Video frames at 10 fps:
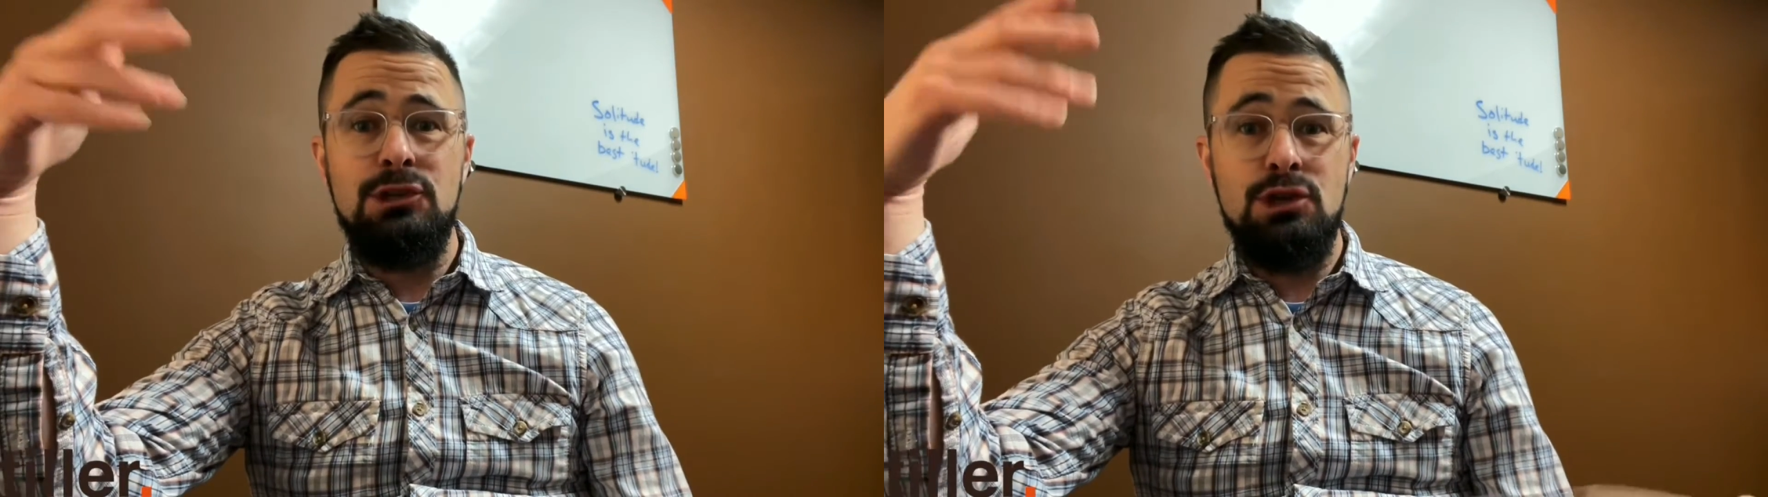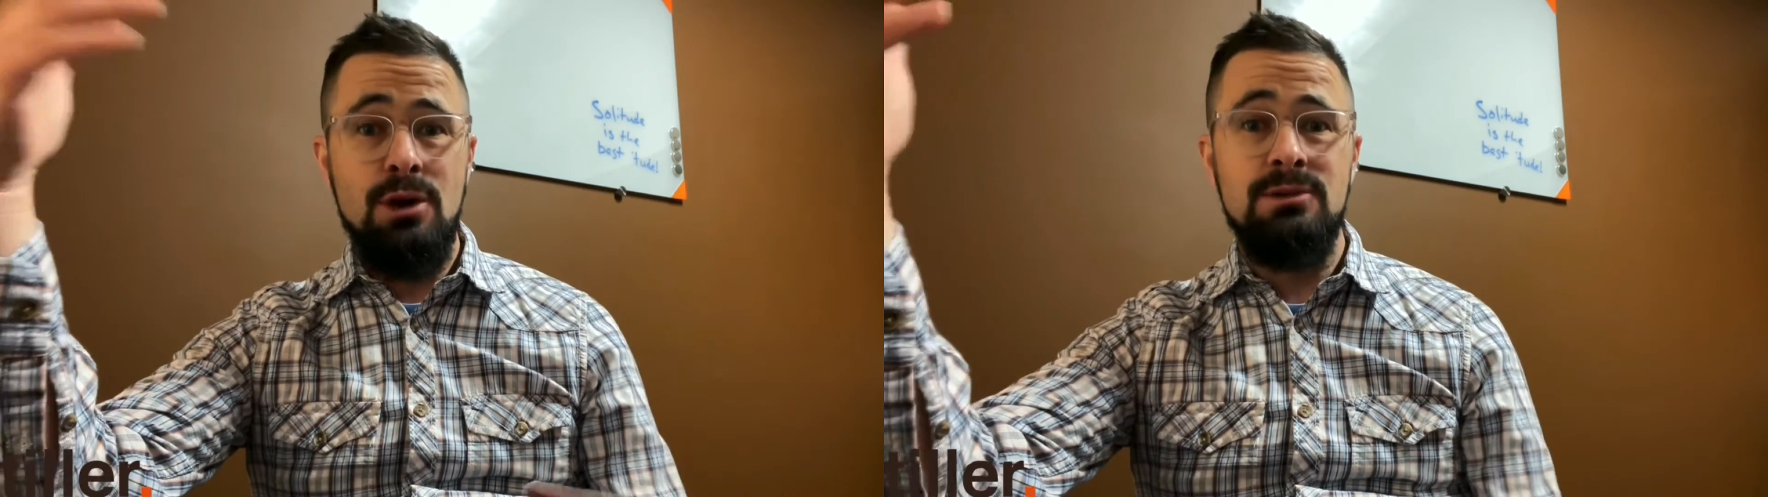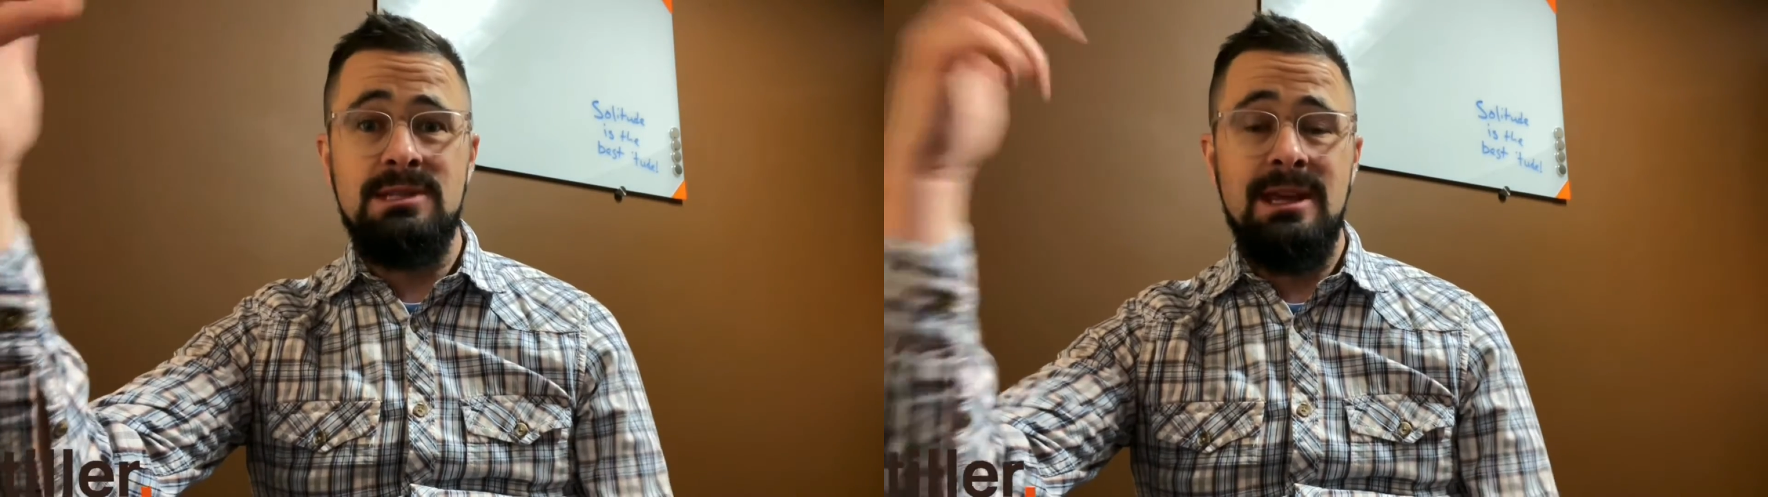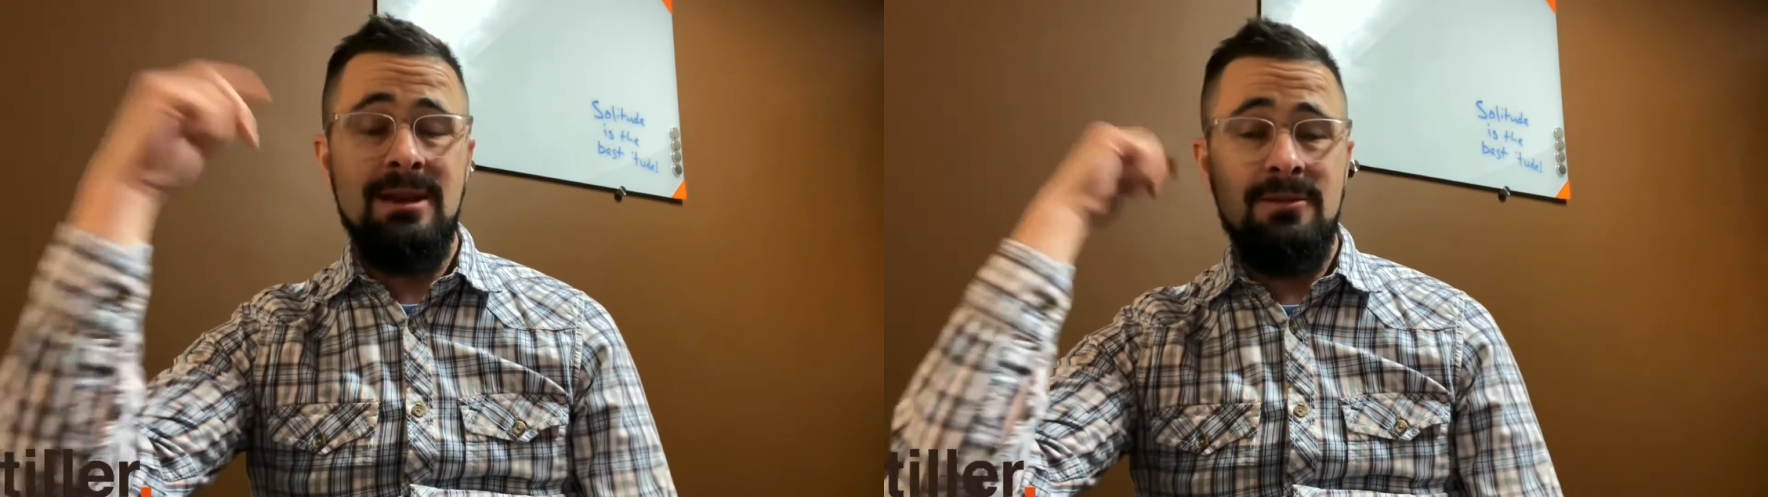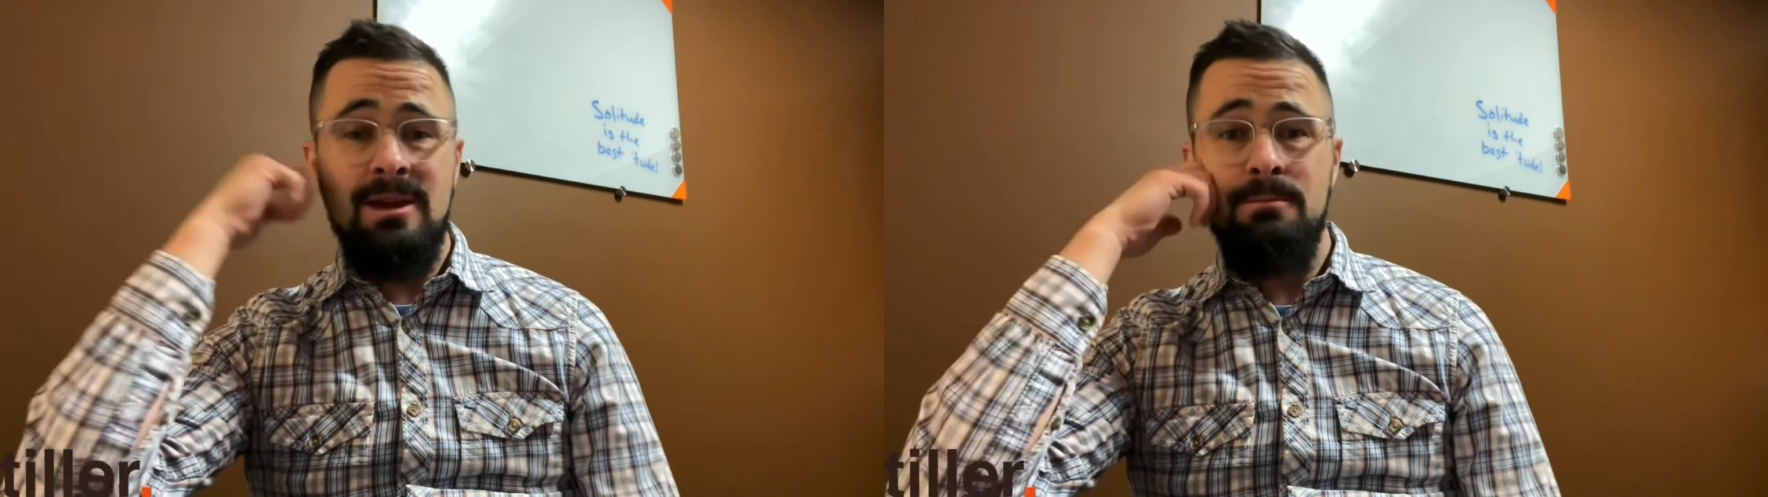chose to
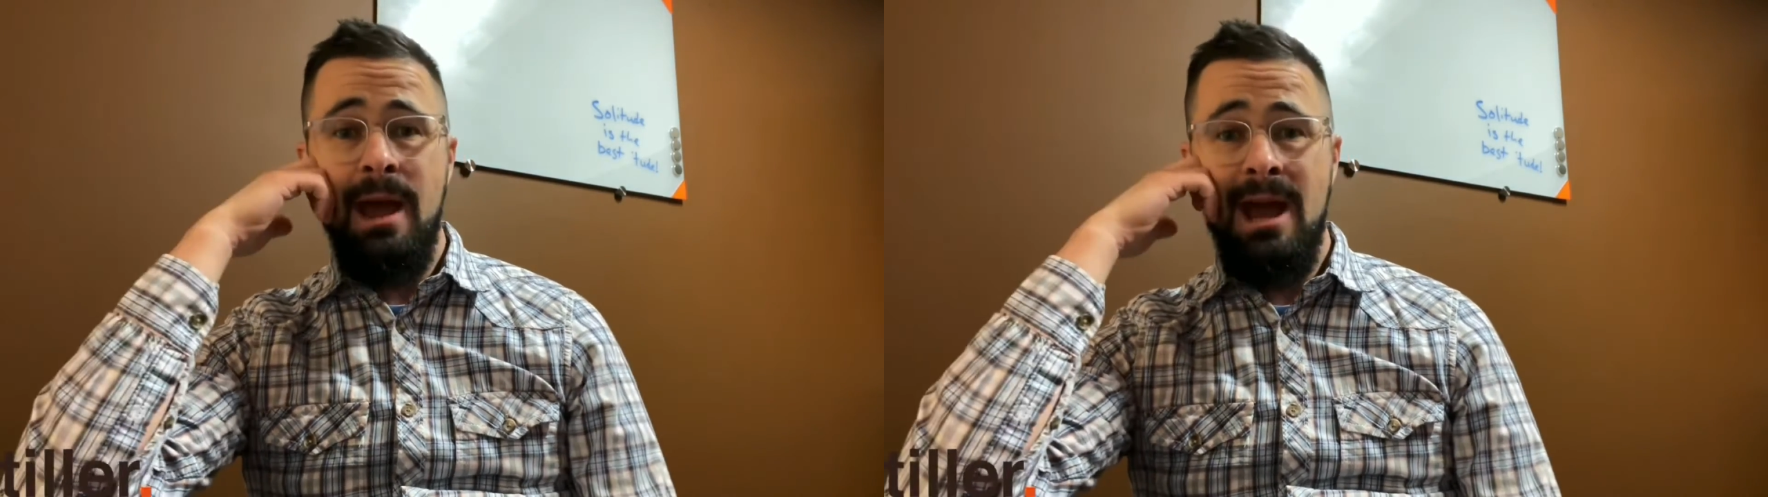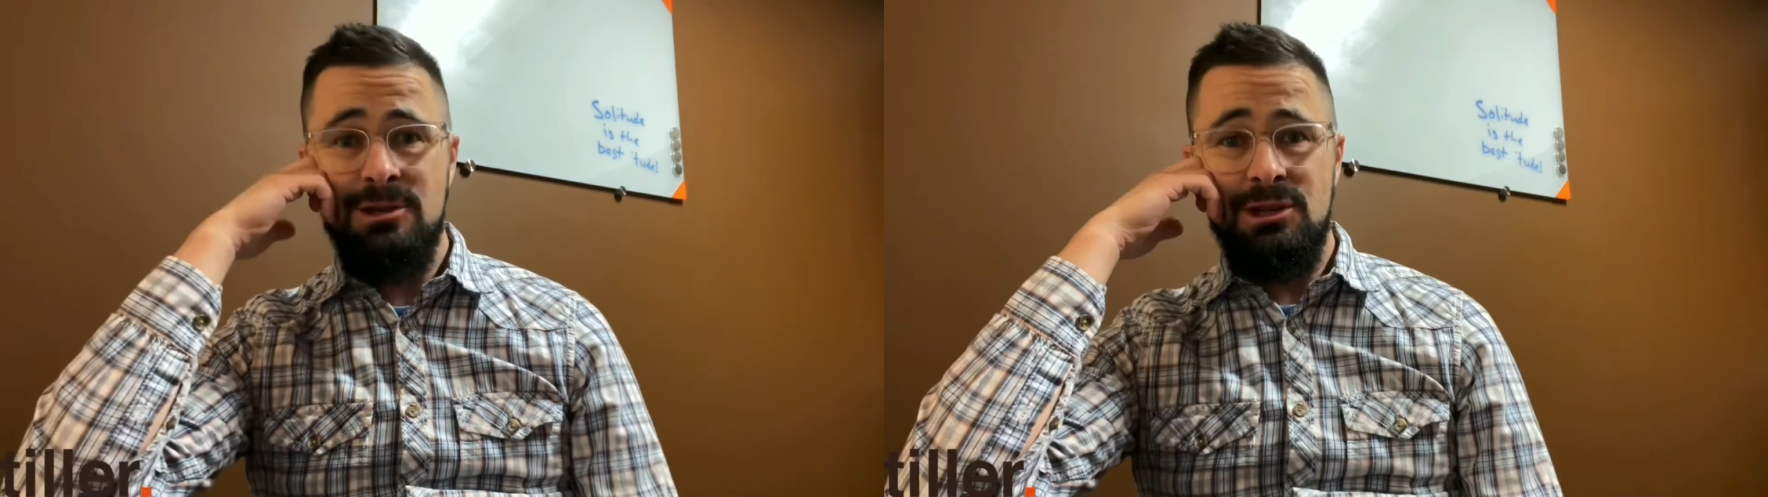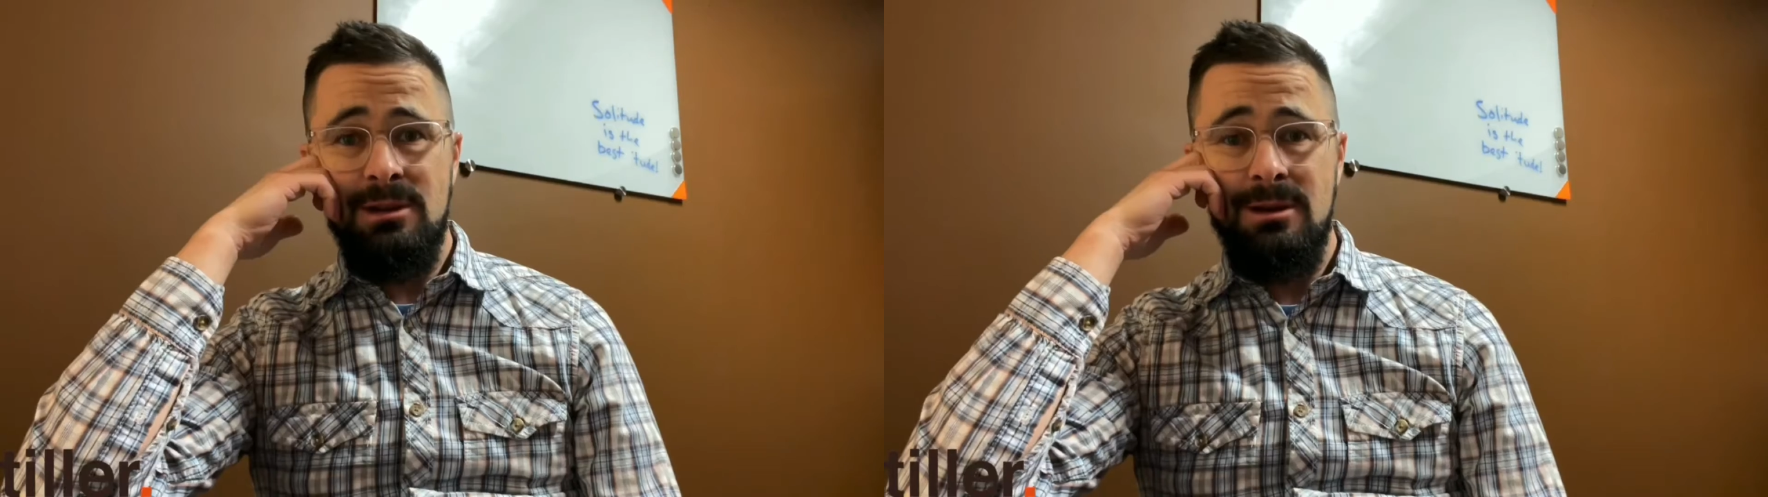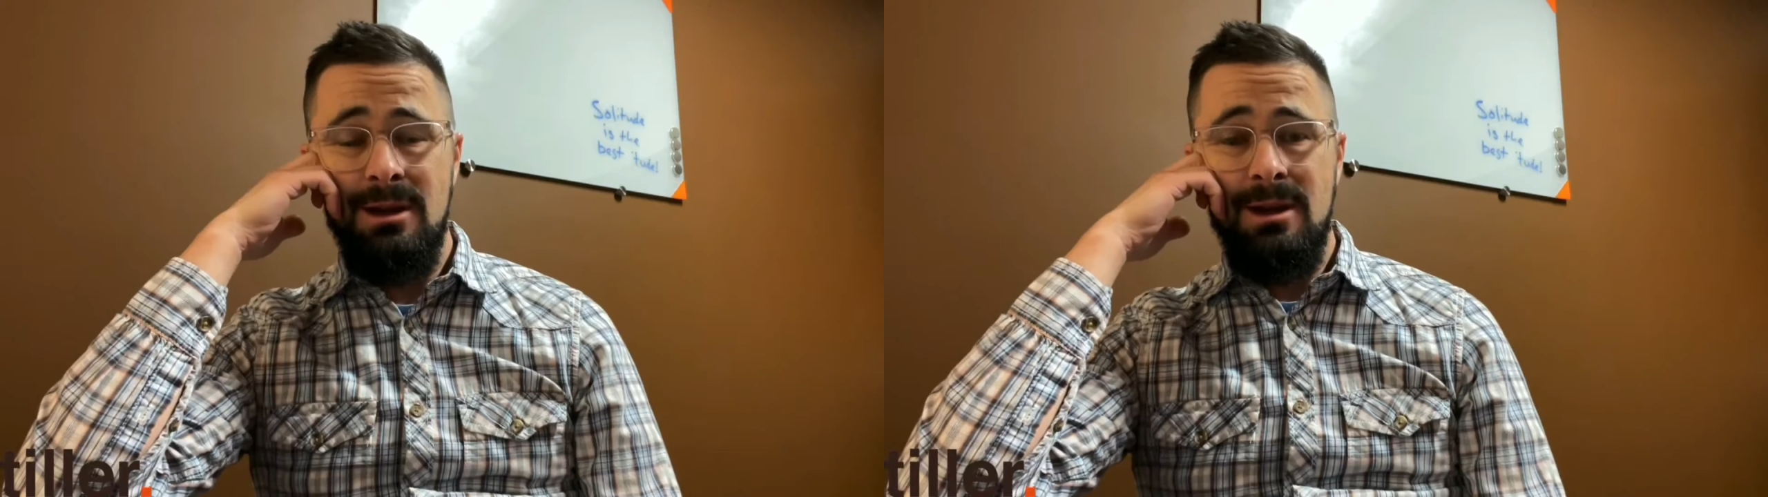give compassion.